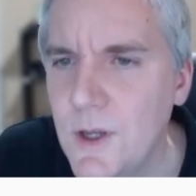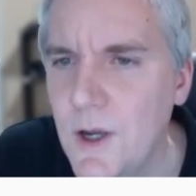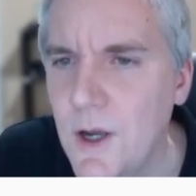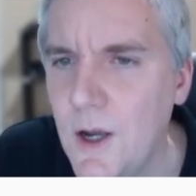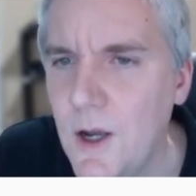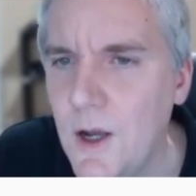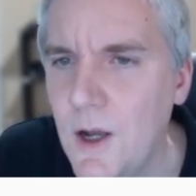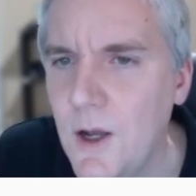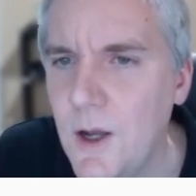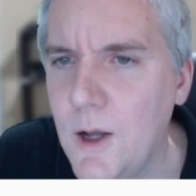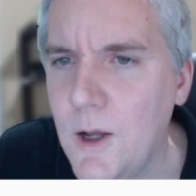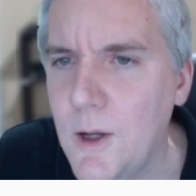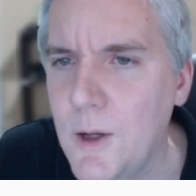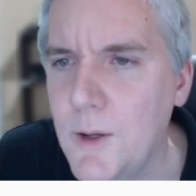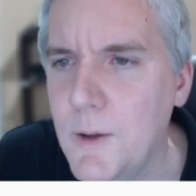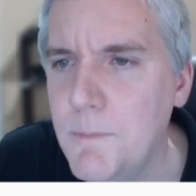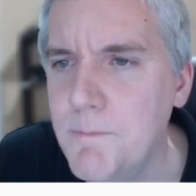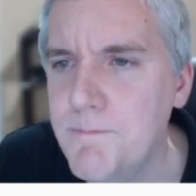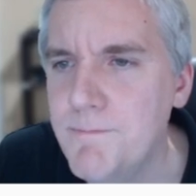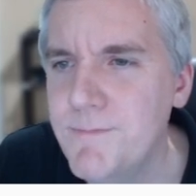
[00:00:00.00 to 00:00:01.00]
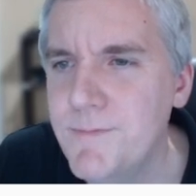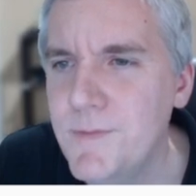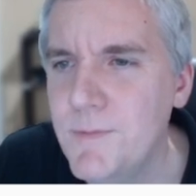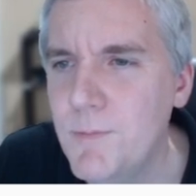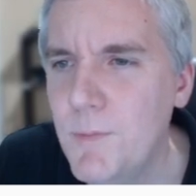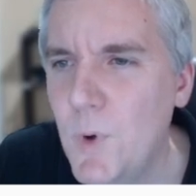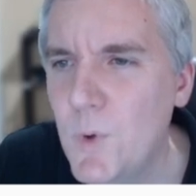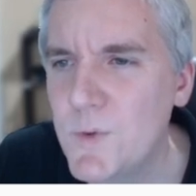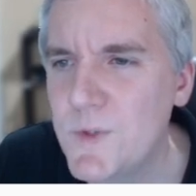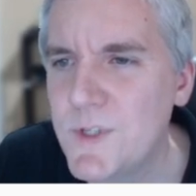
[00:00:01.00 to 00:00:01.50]

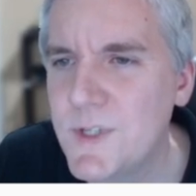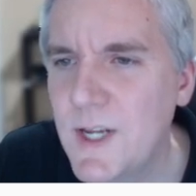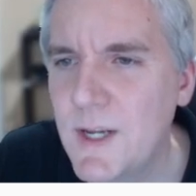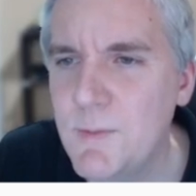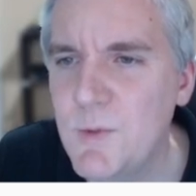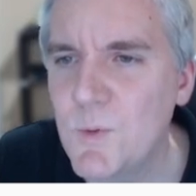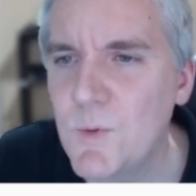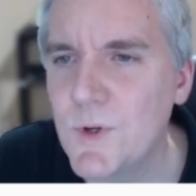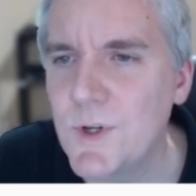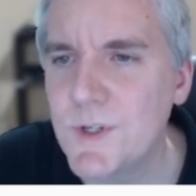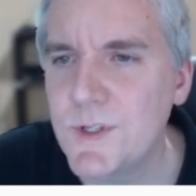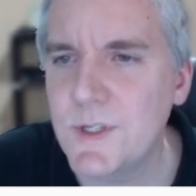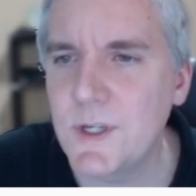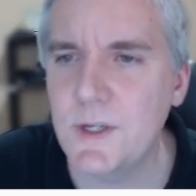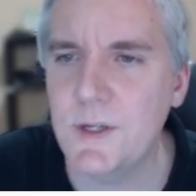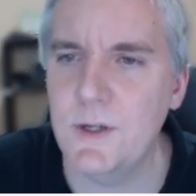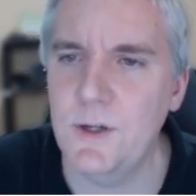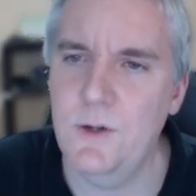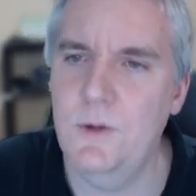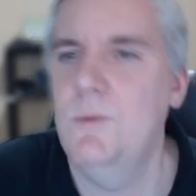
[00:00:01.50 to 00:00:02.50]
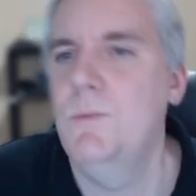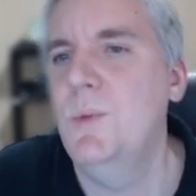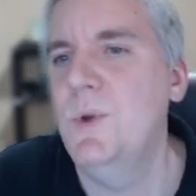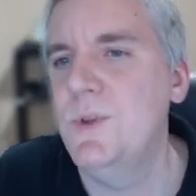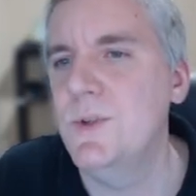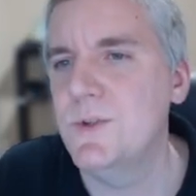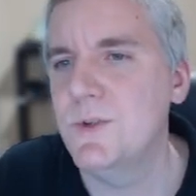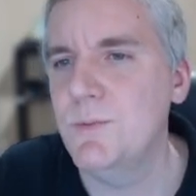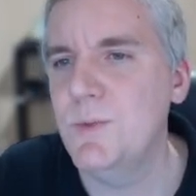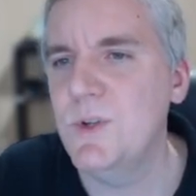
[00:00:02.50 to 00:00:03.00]
most of the time you want to say no, but
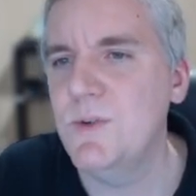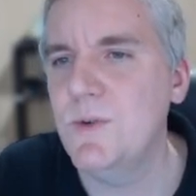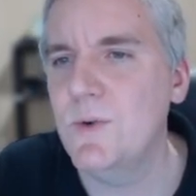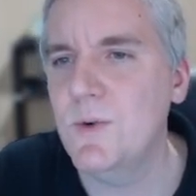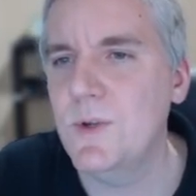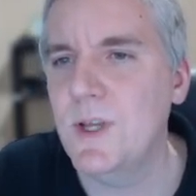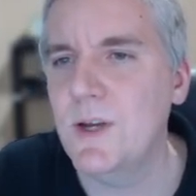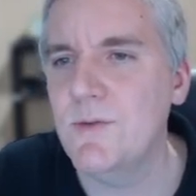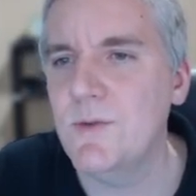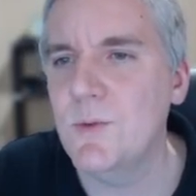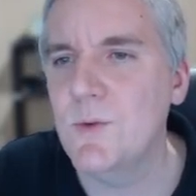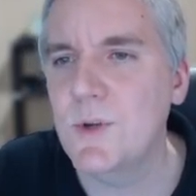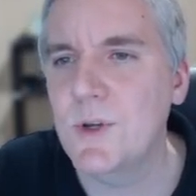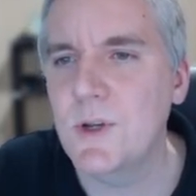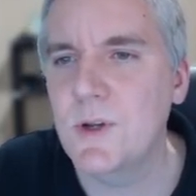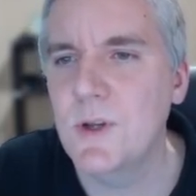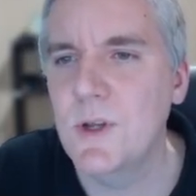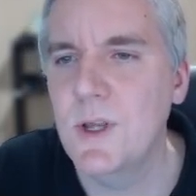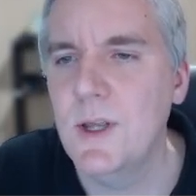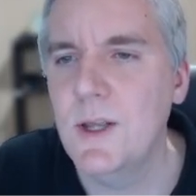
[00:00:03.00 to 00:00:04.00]
this would be if you want to